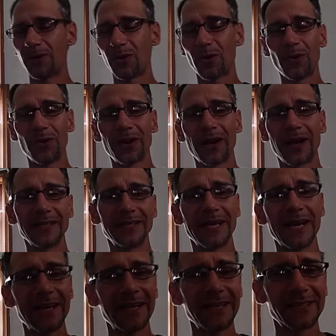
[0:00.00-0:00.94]
online
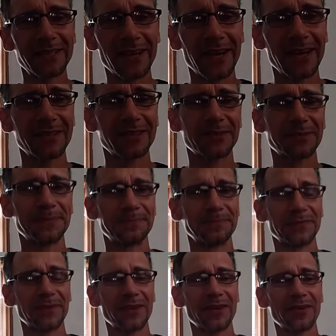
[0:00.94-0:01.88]
dating sites.
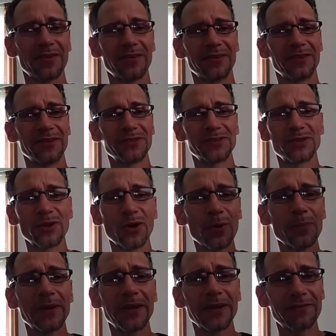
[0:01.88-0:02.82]
There's so
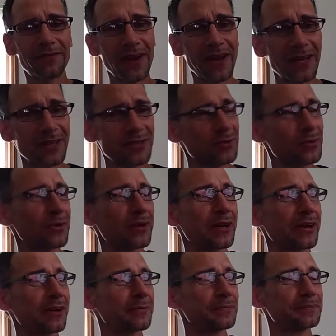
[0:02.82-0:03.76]
many fakes on
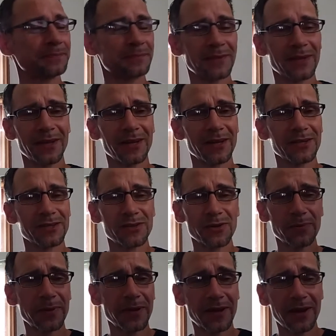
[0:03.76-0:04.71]
there. So
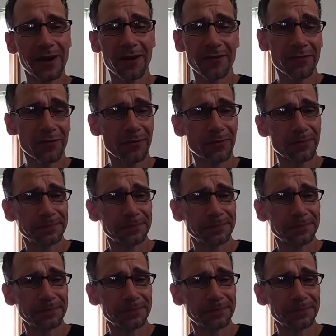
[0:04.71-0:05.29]
be careful.